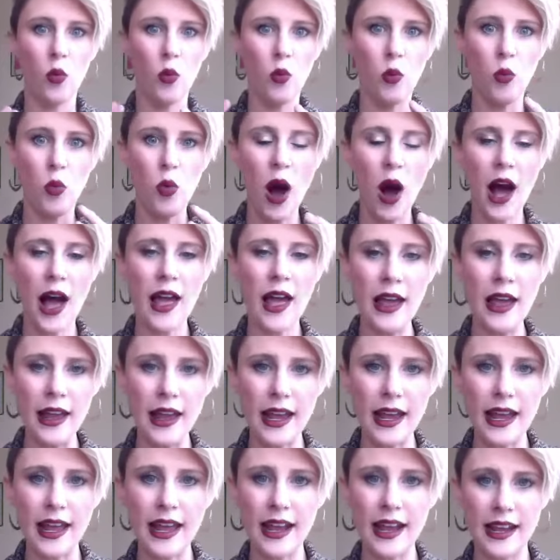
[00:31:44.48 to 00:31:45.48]

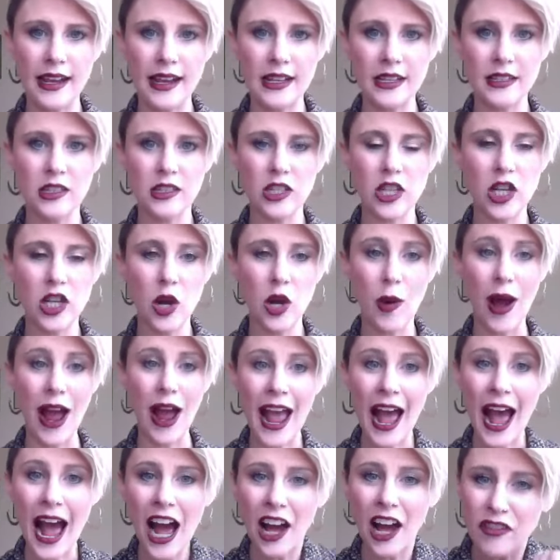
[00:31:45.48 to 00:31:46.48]
what is, you know, I
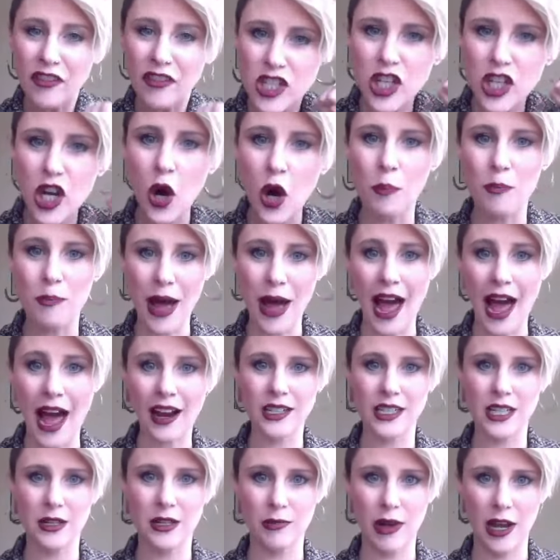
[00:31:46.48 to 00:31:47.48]
have to go
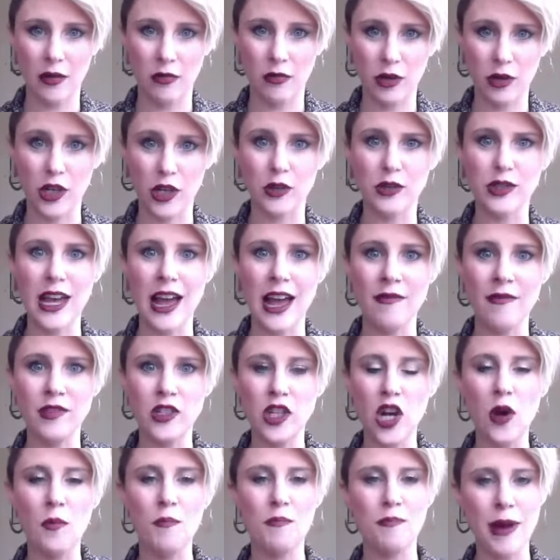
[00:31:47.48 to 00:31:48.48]
back to my roots. I have to
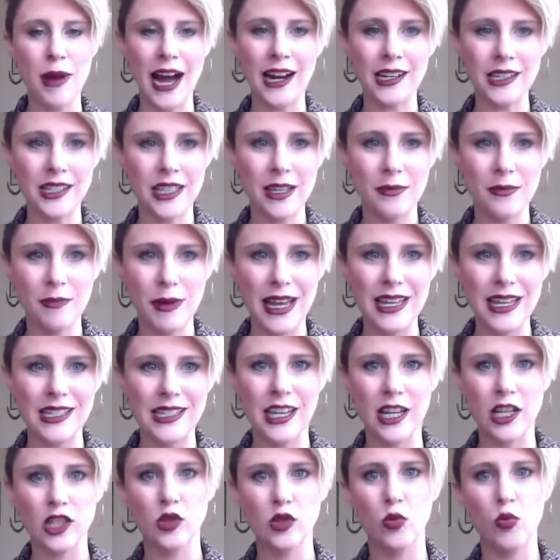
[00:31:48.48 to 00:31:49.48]
go back to the
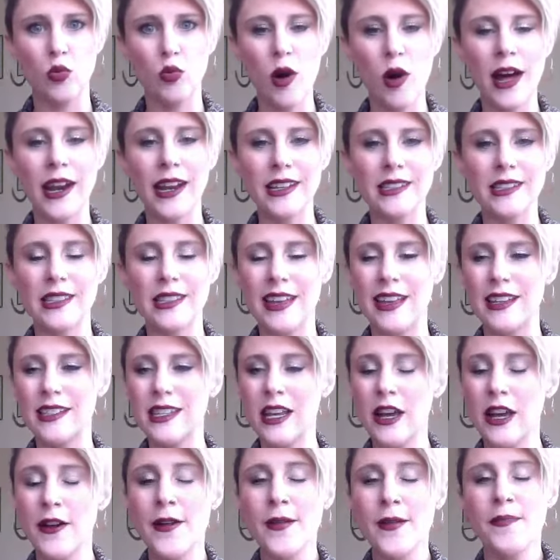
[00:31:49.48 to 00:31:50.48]
basics. What is this?
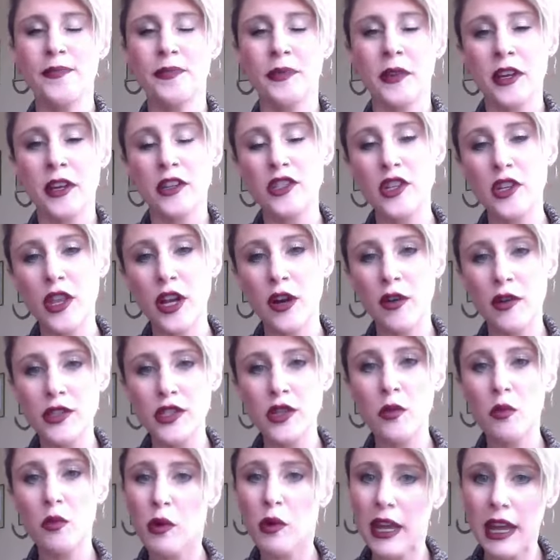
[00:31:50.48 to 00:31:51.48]
So there was
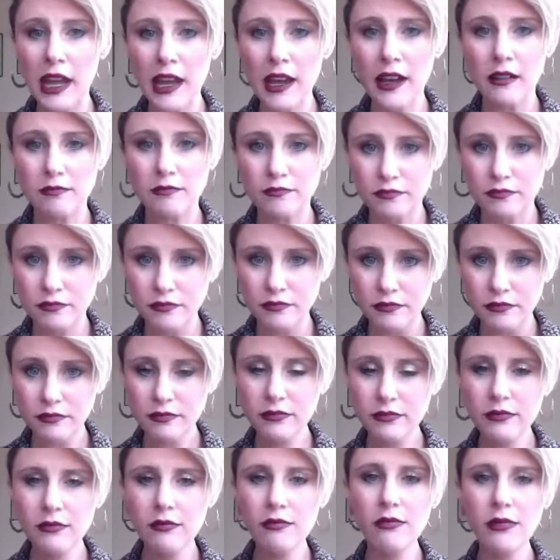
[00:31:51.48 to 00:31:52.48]
a week
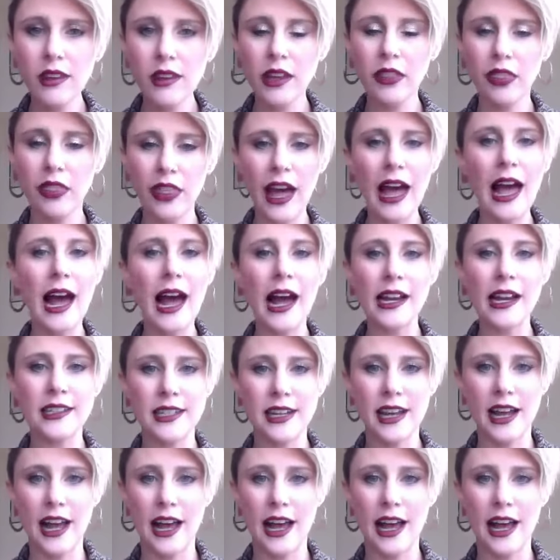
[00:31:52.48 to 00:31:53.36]
that